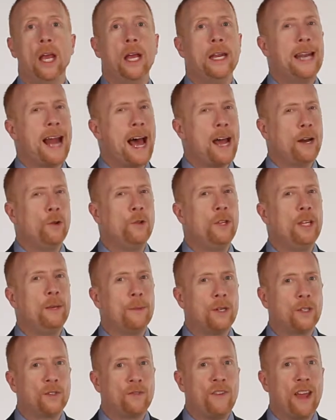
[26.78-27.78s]
Not only
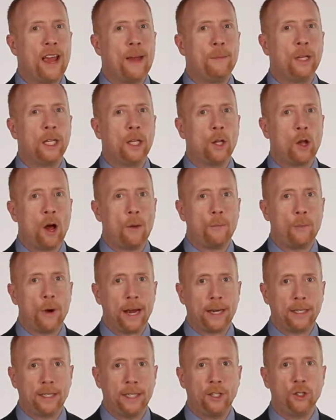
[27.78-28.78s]
must family law
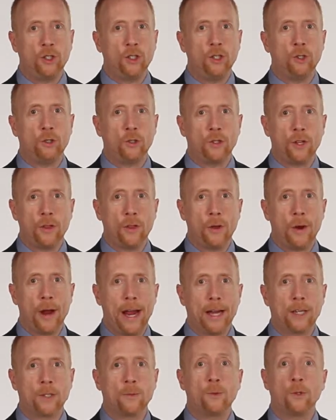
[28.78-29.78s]
practitioners and their
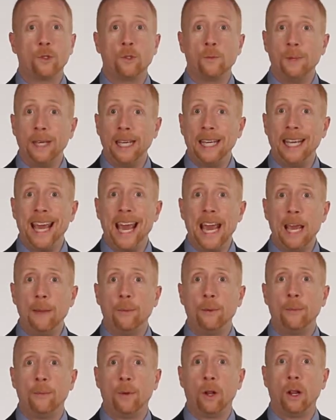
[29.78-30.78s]
experts be
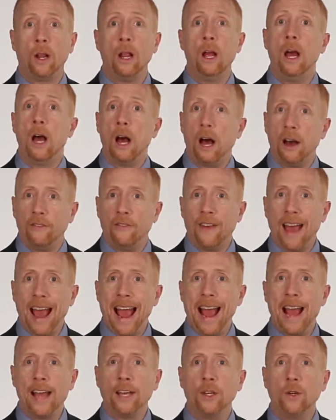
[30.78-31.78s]
capable of
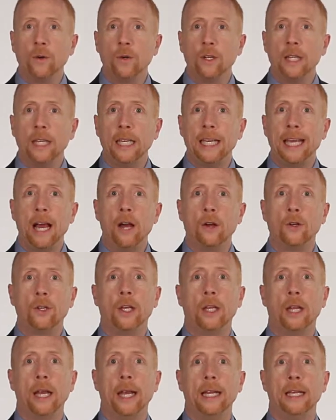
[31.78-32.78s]
accurately
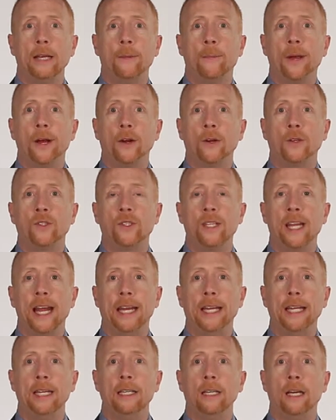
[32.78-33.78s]
calculating a parent's
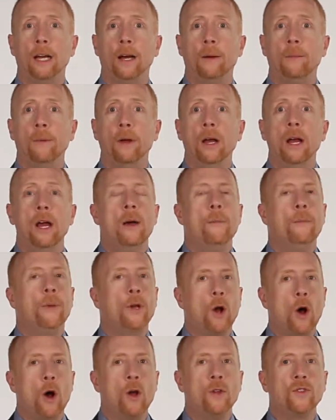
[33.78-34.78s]
net income,
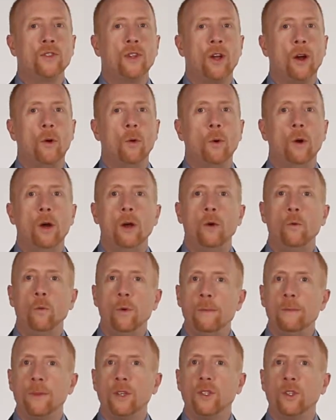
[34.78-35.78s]
but also
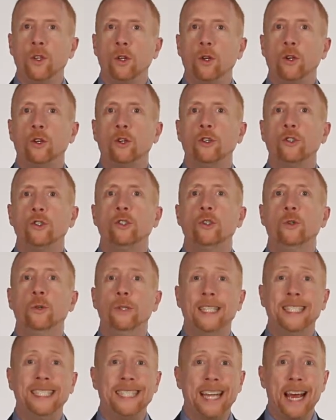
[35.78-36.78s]
we must learn to
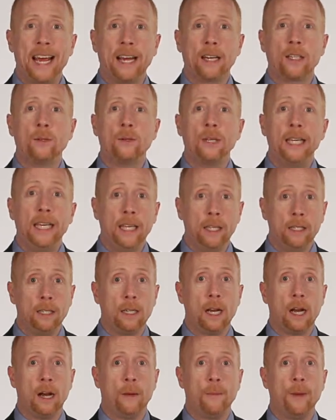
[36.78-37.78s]
detect
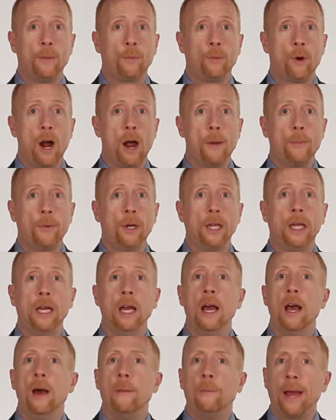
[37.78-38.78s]
income and property
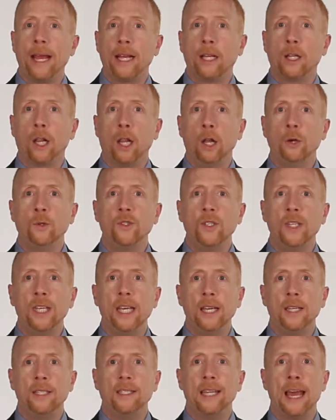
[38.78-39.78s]
by closely
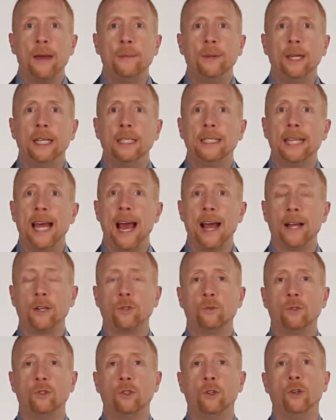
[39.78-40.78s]
examining
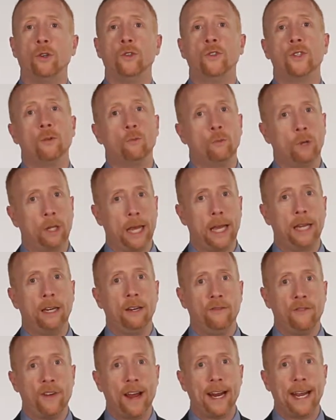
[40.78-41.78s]
tax returns and
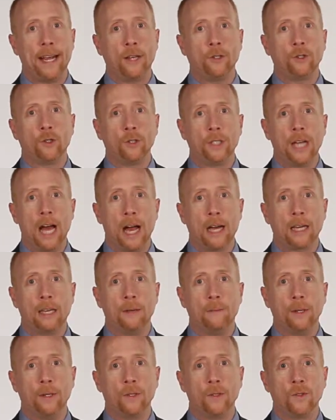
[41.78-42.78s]
related financial
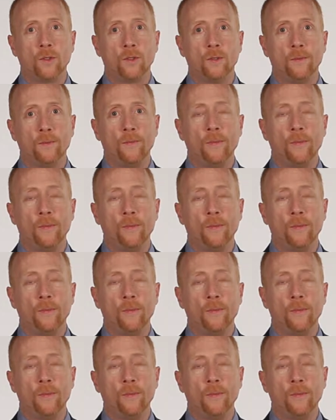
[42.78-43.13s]
documents.